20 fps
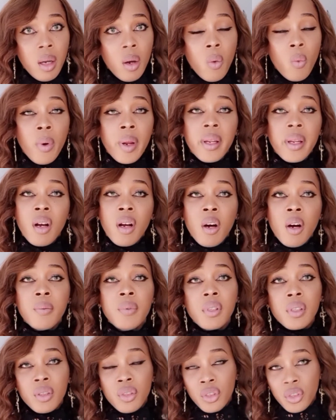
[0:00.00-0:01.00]
when it
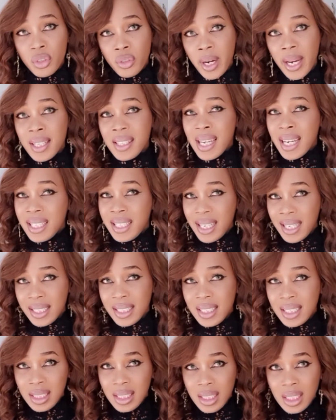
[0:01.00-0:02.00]
comes to trans
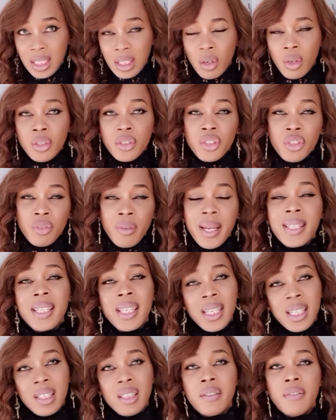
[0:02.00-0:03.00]
identity or trans
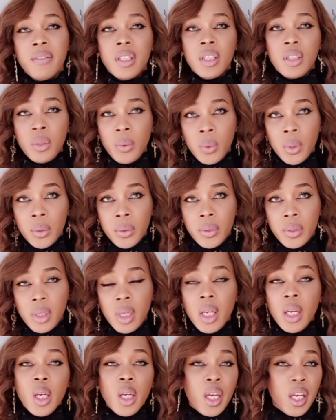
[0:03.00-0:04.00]
individuals
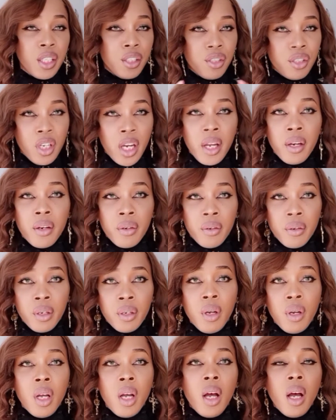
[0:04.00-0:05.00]
in general.
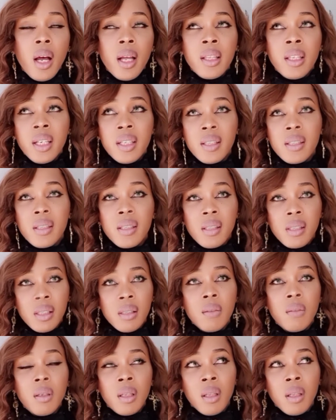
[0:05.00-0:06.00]
There's
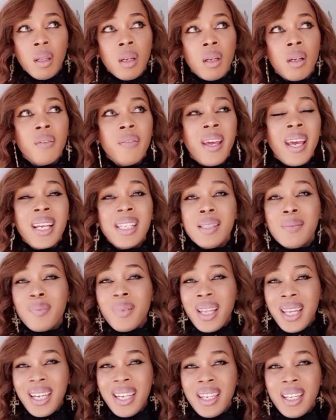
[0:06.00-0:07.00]
still a lot of
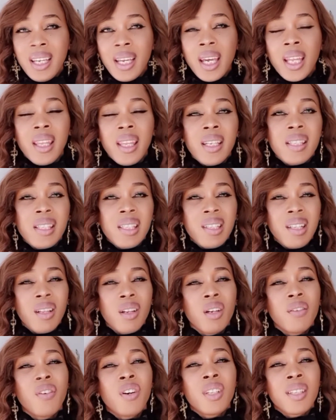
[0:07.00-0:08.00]
explaining and there's still a lot
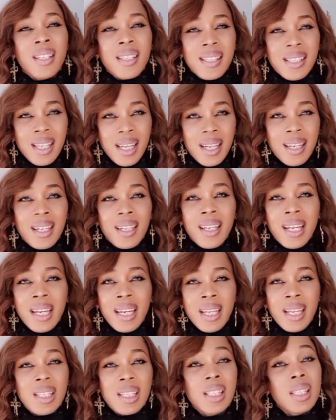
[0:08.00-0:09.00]
of understanding that
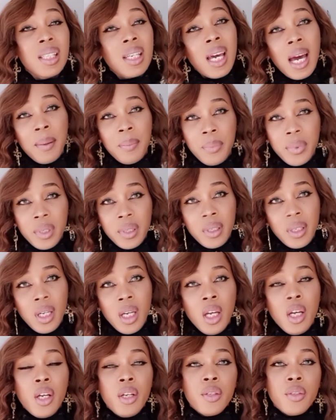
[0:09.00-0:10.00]
needs to happen.
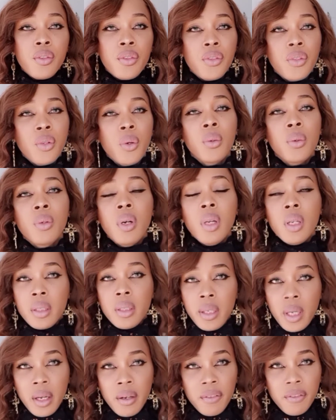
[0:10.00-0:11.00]
So
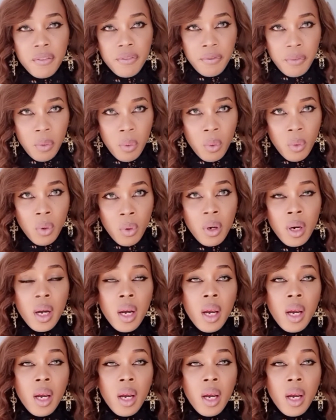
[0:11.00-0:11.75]
therefore,